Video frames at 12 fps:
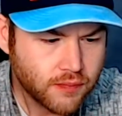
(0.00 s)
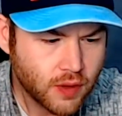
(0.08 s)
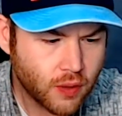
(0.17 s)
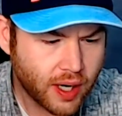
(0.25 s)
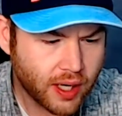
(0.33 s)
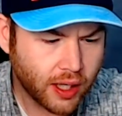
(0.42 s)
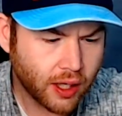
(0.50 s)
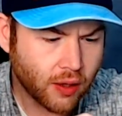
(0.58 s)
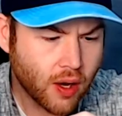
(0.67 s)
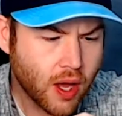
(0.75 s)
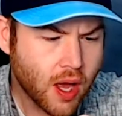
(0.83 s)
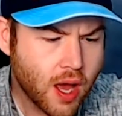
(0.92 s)
right here.
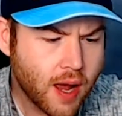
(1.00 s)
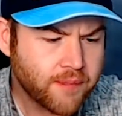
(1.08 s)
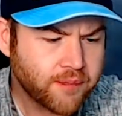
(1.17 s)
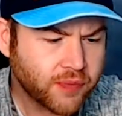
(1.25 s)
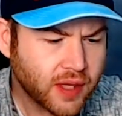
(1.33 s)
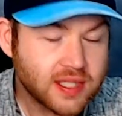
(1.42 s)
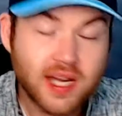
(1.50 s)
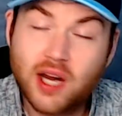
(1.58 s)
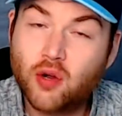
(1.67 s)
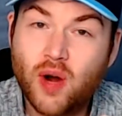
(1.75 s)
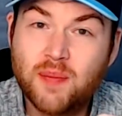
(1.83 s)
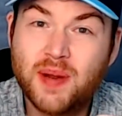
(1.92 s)
It's got
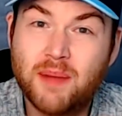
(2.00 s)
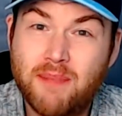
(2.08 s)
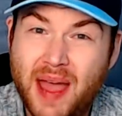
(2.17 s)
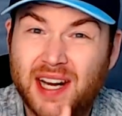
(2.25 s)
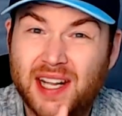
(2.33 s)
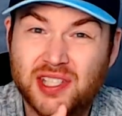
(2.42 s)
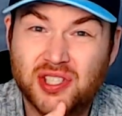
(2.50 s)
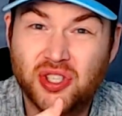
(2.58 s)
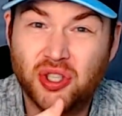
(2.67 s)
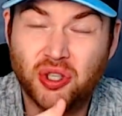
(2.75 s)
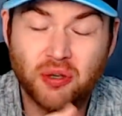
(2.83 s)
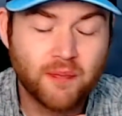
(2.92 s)
quite a bit of mayonnaise
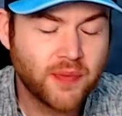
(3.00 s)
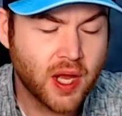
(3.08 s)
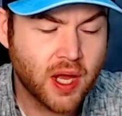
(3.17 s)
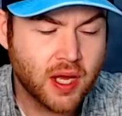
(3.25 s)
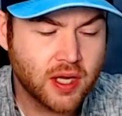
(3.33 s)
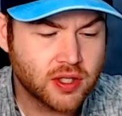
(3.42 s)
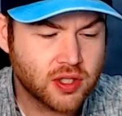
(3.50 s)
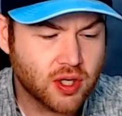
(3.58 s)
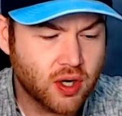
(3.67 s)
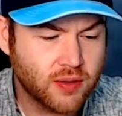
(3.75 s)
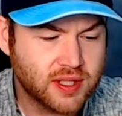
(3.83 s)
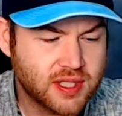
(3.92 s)
too,
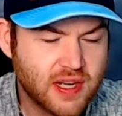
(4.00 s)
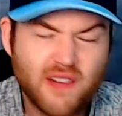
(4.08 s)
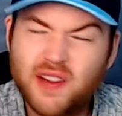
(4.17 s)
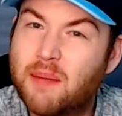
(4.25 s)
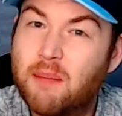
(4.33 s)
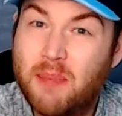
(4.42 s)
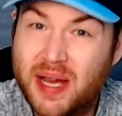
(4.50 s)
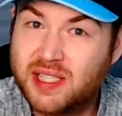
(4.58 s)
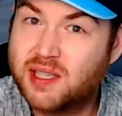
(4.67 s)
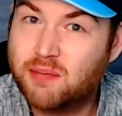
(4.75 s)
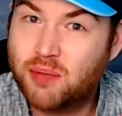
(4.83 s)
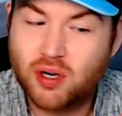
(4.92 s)
so it's definitely a
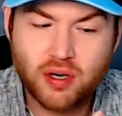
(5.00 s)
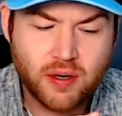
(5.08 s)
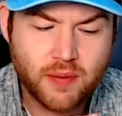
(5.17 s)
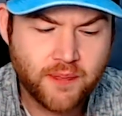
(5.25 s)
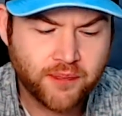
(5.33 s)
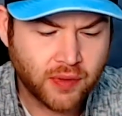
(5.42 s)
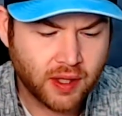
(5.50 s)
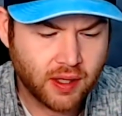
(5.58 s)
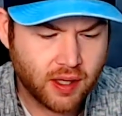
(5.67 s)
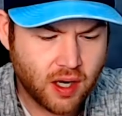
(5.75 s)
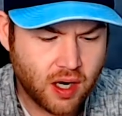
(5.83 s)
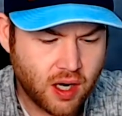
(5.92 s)
messy burger.
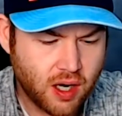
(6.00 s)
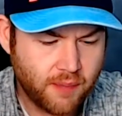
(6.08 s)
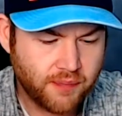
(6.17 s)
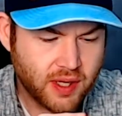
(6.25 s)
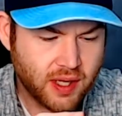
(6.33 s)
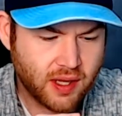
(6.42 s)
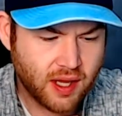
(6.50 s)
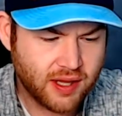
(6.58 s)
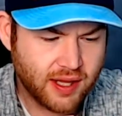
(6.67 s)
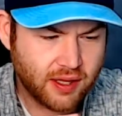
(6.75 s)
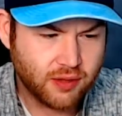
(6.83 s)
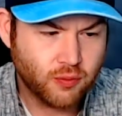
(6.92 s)
And then
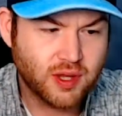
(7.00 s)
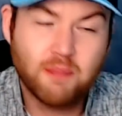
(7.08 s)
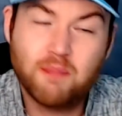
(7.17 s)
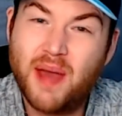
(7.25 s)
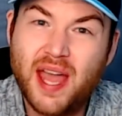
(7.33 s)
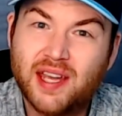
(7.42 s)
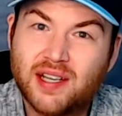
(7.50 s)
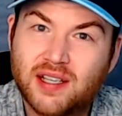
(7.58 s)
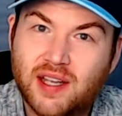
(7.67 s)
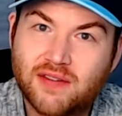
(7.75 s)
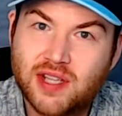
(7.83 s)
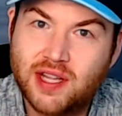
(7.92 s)
with the bacon, it
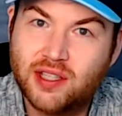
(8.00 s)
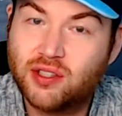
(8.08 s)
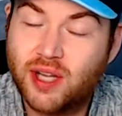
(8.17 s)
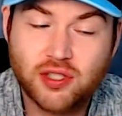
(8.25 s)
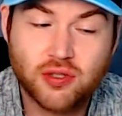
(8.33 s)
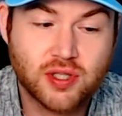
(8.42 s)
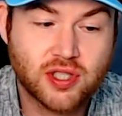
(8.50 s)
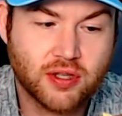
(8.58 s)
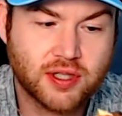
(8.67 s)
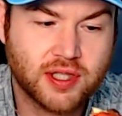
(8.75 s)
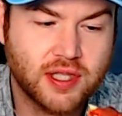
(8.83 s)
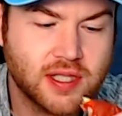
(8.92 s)
gives it a little extra
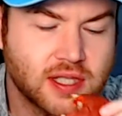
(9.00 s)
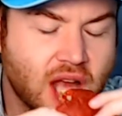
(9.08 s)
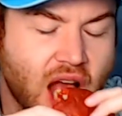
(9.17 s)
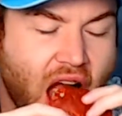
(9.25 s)
saltiness.